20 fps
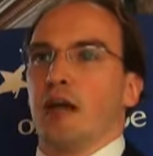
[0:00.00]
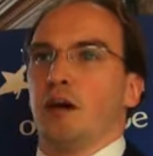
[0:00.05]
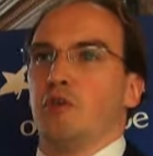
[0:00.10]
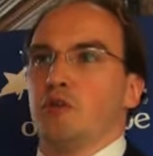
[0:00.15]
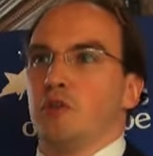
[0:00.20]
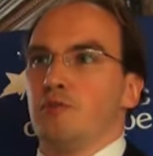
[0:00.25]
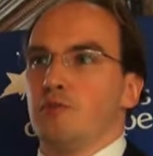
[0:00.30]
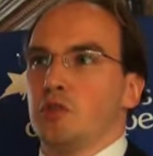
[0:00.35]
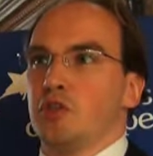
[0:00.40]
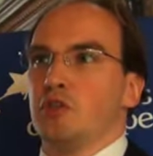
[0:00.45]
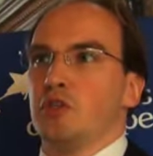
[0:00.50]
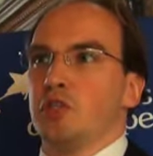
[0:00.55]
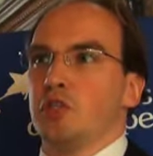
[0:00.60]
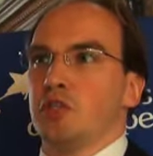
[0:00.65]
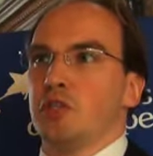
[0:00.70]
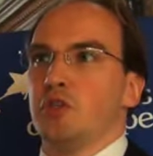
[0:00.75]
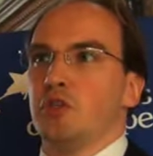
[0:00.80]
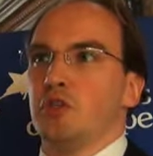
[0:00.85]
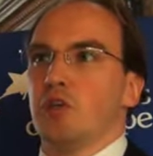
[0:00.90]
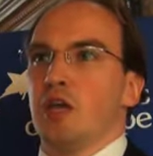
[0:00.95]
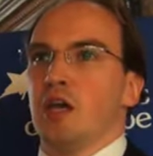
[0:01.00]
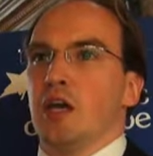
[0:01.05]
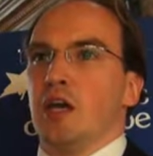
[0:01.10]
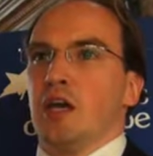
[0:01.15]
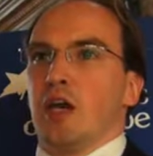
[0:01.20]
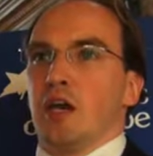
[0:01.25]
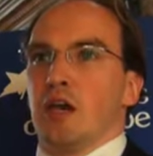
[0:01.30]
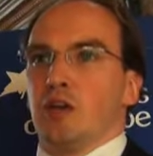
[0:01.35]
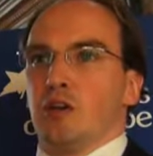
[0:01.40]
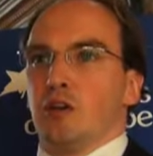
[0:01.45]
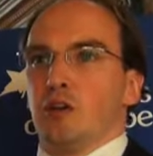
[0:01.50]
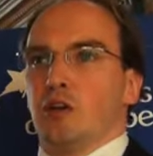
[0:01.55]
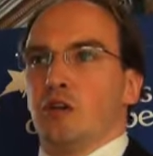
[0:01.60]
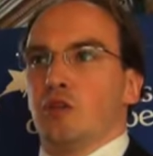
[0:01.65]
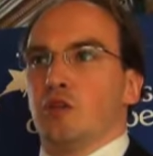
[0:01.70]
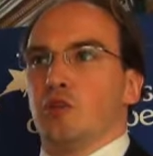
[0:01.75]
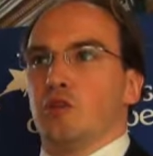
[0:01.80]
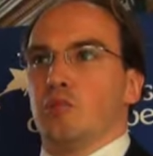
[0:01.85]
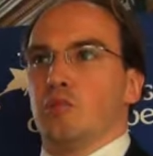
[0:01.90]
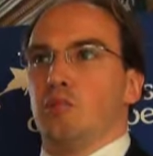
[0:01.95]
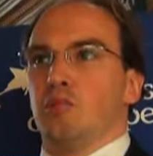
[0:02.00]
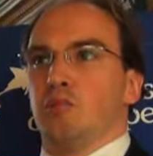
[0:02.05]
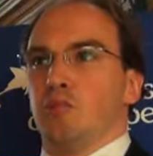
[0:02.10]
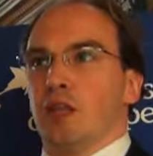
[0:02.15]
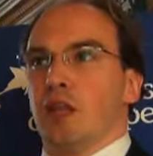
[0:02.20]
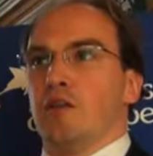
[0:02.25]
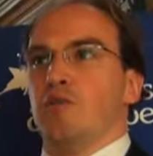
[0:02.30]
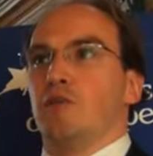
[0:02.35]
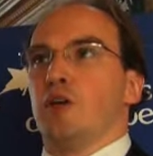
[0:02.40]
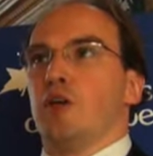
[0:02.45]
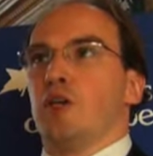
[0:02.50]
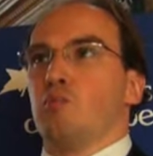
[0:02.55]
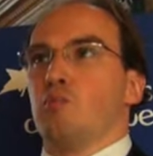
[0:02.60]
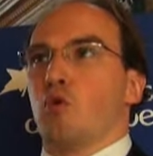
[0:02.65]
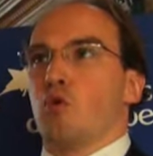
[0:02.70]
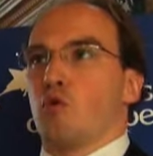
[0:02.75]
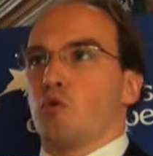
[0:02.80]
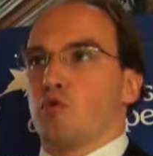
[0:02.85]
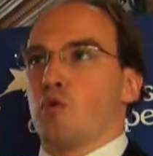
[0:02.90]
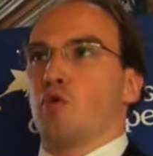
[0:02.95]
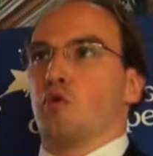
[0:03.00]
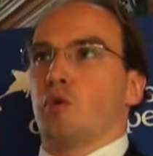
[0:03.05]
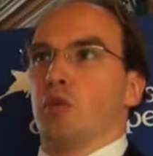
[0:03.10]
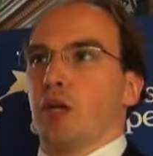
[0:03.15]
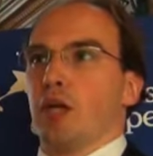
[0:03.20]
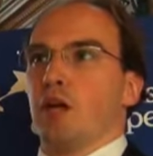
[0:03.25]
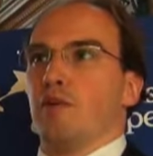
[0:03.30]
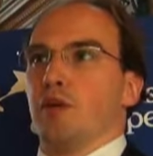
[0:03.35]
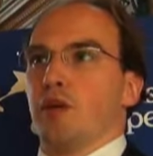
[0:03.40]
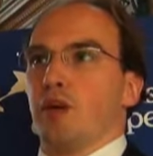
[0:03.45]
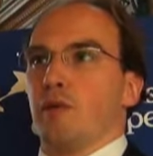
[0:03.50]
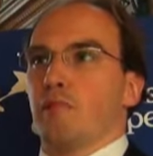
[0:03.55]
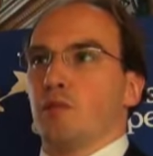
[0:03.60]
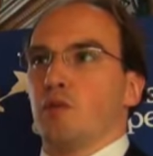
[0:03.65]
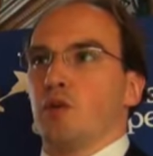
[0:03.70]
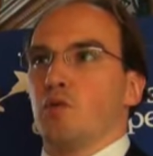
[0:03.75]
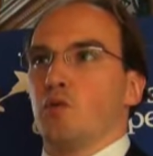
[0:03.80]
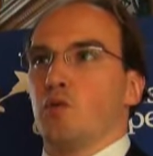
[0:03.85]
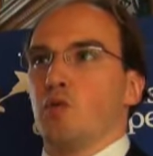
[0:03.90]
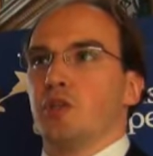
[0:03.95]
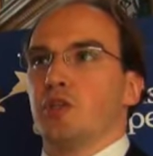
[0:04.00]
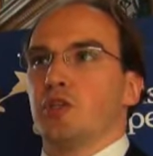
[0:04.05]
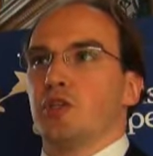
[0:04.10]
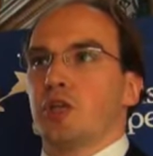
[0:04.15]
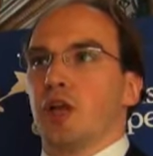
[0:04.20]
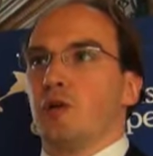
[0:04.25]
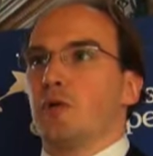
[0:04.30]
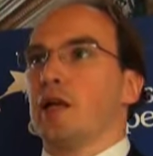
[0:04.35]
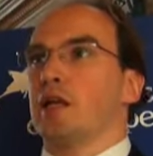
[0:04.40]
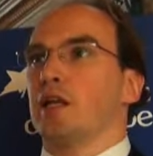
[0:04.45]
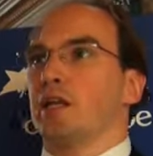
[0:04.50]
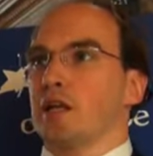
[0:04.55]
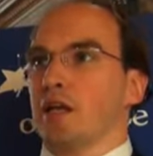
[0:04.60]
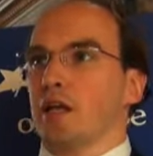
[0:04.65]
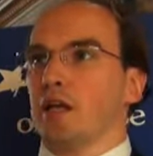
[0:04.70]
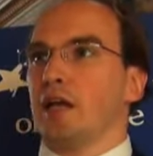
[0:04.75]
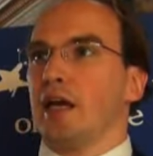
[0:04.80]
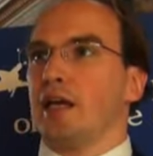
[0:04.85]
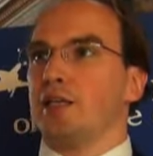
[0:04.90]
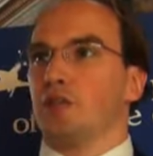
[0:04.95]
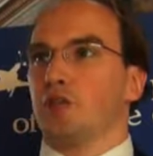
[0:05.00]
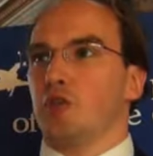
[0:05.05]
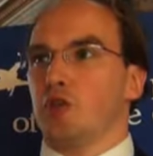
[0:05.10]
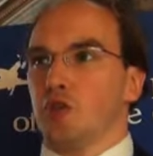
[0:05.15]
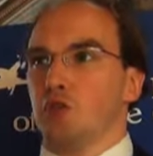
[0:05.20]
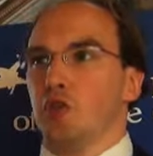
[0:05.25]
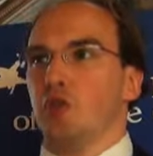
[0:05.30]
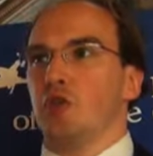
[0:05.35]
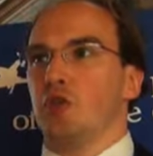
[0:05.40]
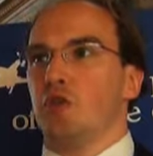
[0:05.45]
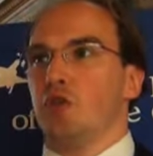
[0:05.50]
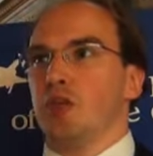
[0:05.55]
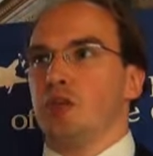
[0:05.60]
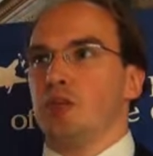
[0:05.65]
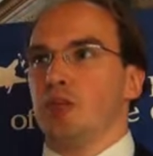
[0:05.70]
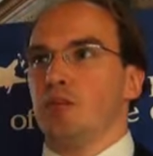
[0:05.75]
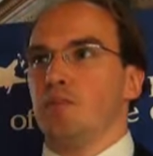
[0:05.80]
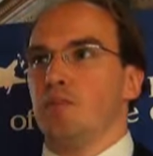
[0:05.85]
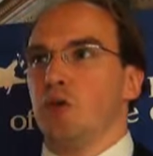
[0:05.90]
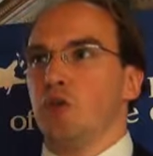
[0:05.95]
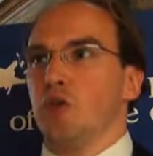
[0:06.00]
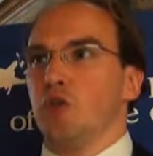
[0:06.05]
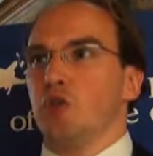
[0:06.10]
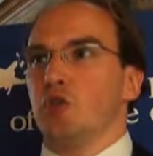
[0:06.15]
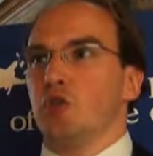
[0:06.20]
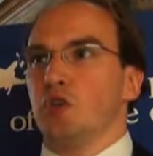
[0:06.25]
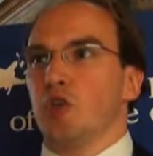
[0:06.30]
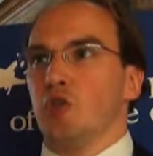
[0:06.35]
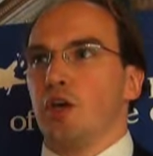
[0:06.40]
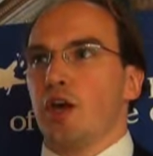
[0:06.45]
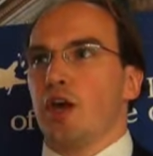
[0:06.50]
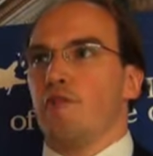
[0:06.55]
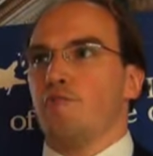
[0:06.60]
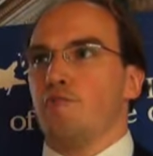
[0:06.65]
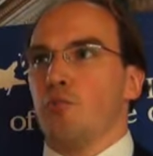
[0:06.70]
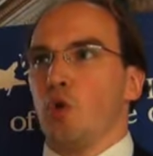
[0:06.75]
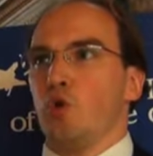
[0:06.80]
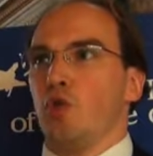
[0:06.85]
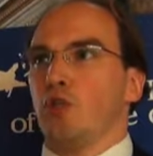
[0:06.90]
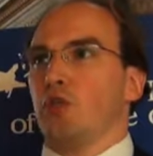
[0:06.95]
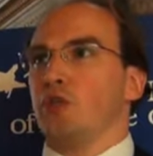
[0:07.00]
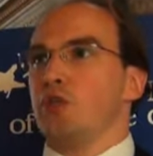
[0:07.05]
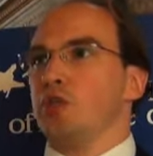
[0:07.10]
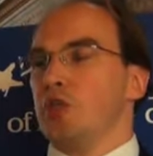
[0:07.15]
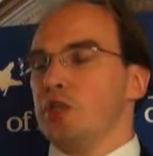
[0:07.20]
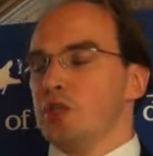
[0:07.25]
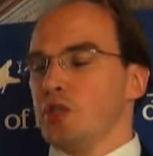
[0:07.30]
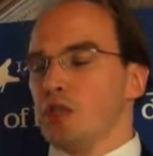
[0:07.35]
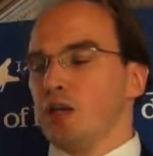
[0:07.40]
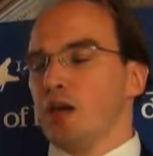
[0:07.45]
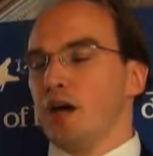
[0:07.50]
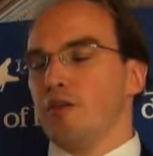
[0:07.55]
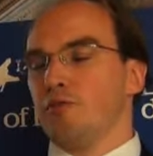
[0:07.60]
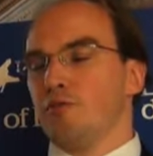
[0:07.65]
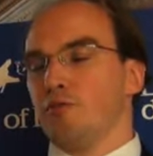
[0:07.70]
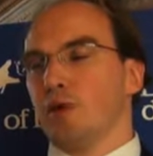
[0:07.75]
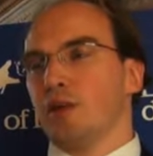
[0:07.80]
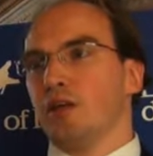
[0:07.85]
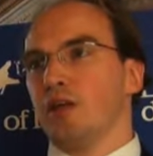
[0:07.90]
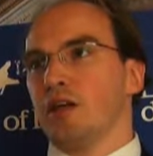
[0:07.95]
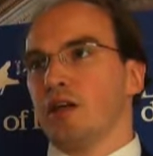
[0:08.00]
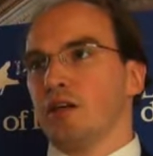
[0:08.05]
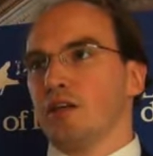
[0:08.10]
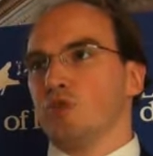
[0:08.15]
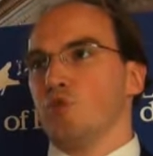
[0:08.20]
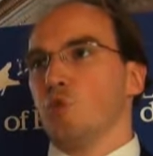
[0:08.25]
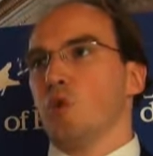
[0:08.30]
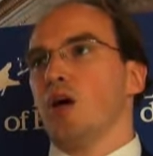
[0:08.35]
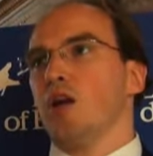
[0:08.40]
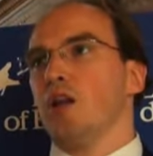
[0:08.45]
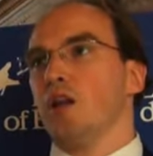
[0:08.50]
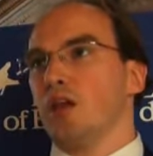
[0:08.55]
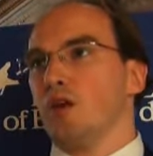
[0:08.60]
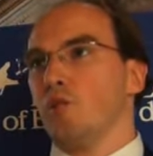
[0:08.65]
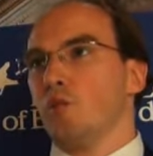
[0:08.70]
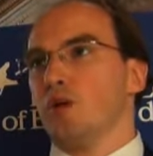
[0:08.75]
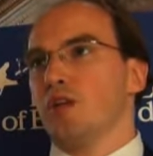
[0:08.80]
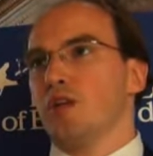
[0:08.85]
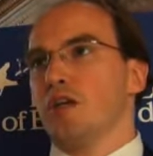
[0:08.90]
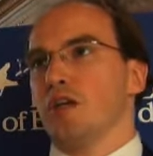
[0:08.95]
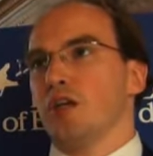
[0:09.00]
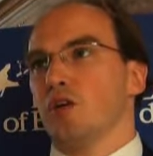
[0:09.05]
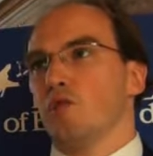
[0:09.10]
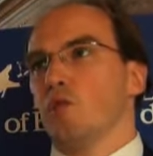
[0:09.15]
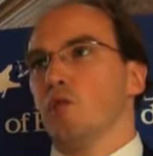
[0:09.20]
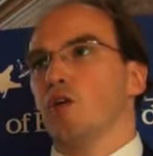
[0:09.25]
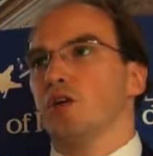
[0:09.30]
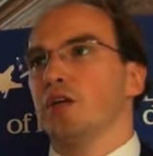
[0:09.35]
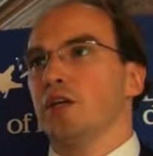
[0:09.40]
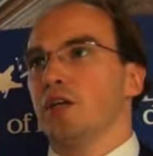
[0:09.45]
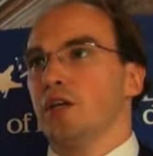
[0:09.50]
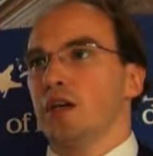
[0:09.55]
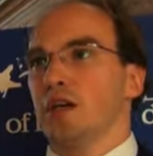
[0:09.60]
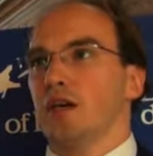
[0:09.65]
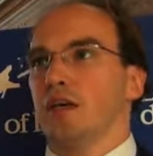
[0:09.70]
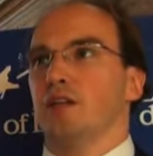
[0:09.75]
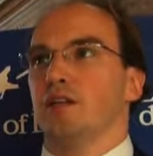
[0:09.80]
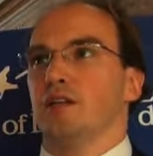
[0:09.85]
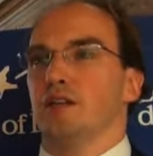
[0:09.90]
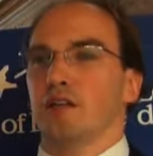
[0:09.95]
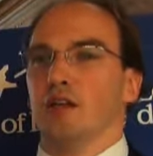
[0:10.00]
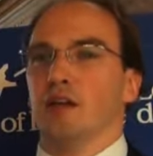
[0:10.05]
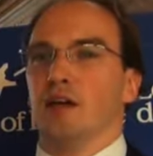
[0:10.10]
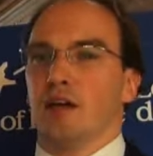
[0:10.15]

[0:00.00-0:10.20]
out of the cities and looking to live in a more rural area, which is directly connected to the city. So they have both the city life where they can dwell and where they can work and